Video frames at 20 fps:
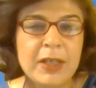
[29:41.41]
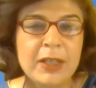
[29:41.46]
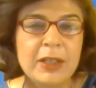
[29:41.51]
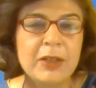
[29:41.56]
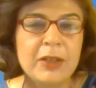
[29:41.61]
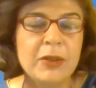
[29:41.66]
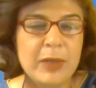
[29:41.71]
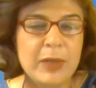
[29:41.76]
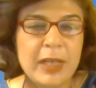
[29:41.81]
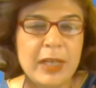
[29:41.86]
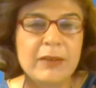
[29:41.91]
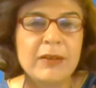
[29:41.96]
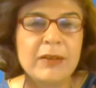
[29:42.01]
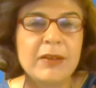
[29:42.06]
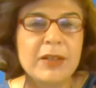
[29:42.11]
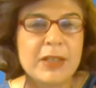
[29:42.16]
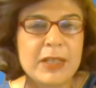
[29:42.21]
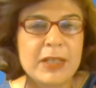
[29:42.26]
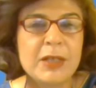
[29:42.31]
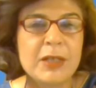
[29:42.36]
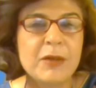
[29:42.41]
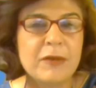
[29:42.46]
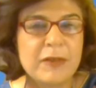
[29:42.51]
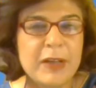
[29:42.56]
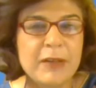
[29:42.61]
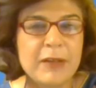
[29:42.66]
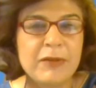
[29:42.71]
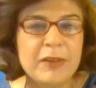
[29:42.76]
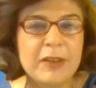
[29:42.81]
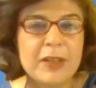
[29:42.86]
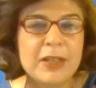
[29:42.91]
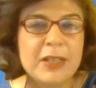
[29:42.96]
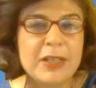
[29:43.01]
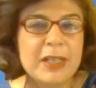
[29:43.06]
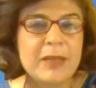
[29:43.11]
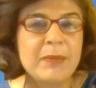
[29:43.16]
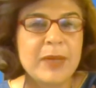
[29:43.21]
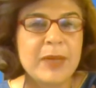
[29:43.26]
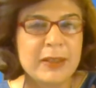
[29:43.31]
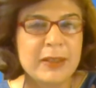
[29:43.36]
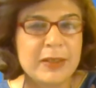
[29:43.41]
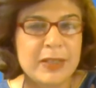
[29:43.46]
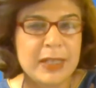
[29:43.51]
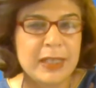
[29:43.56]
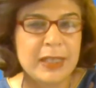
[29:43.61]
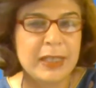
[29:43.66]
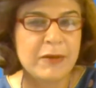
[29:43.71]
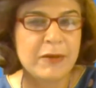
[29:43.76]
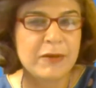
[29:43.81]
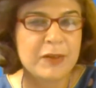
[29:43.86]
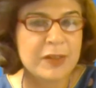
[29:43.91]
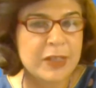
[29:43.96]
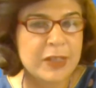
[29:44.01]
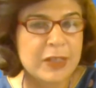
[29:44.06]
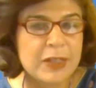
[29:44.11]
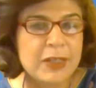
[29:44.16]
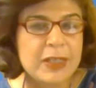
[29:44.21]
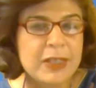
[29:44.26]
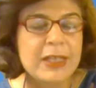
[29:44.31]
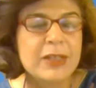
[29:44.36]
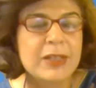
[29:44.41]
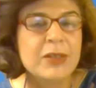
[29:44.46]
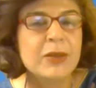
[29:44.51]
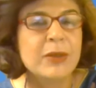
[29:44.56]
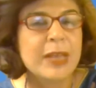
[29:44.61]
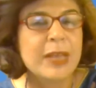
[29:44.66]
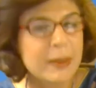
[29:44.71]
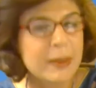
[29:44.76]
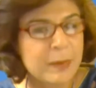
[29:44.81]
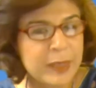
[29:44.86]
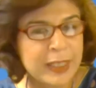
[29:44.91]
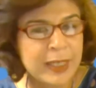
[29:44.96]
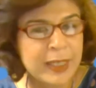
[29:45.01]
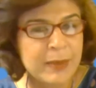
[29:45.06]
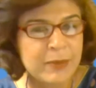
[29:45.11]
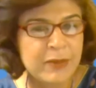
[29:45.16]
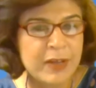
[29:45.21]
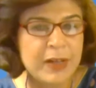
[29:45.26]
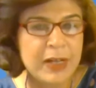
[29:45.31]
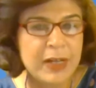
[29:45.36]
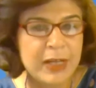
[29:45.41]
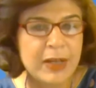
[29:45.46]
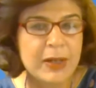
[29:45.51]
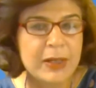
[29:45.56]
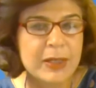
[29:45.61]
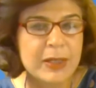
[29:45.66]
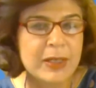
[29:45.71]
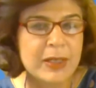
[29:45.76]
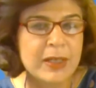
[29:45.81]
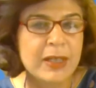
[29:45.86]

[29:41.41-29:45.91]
8:30 to 5:30 by the daycare facilities. So that became very hard.